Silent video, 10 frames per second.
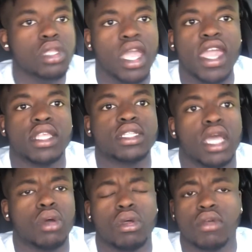Hands
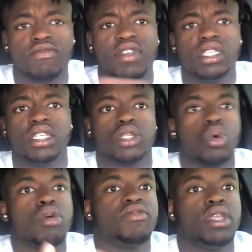down. V6
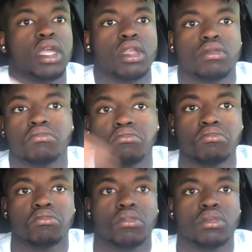or V8,
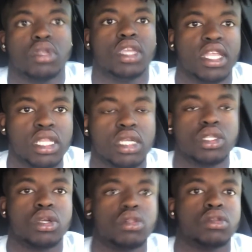get the
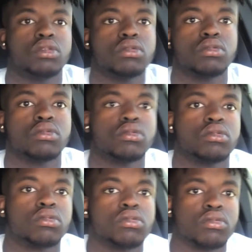controller.
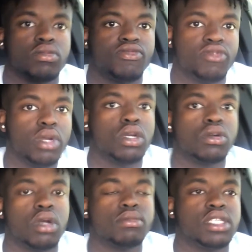For real,
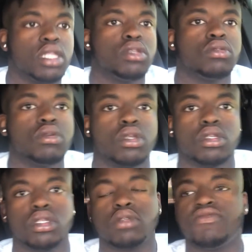I'm telling you,
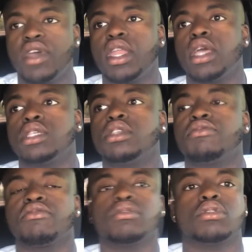it's a fat ass
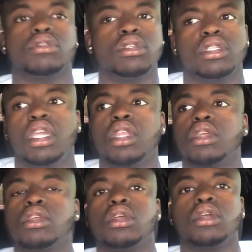difference. Just get
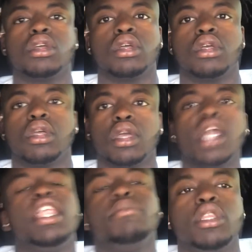it.
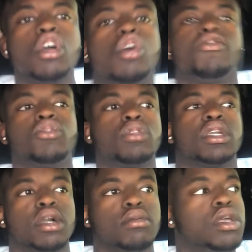And let me know if you
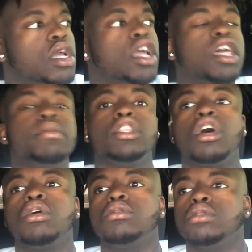think I'm... Let me
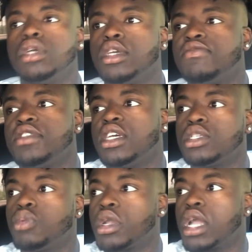know if it
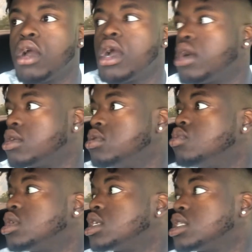doesn't work out how
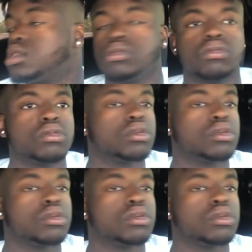you wanted it to.